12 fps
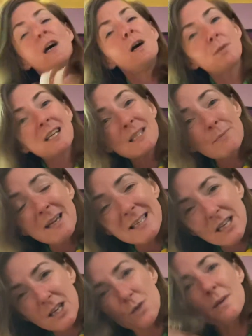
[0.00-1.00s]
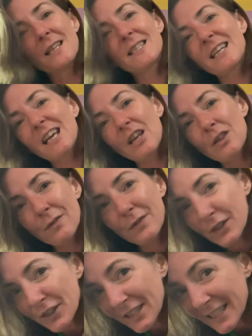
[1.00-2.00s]
Please message me to get the
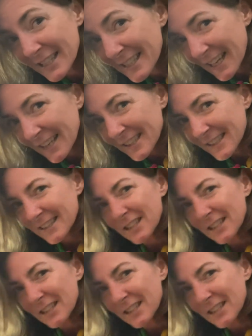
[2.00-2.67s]
full details